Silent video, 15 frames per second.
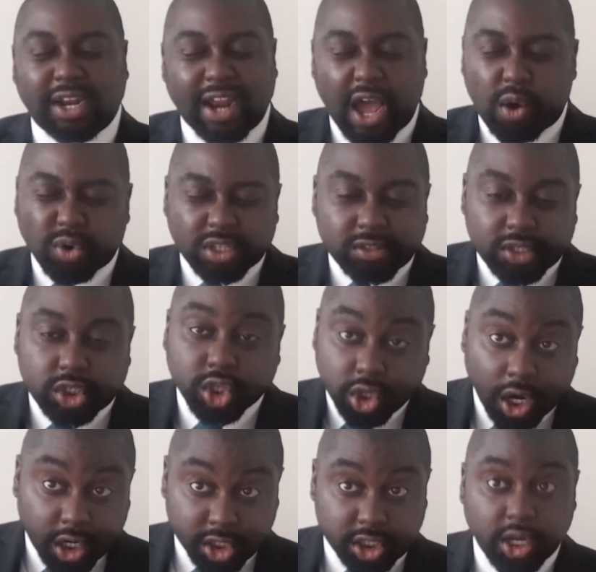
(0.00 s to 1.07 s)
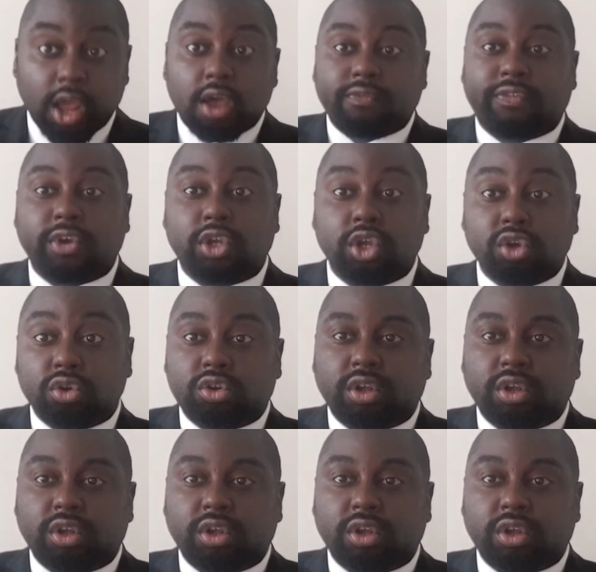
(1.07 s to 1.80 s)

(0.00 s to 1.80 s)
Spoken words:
Now is the chance for you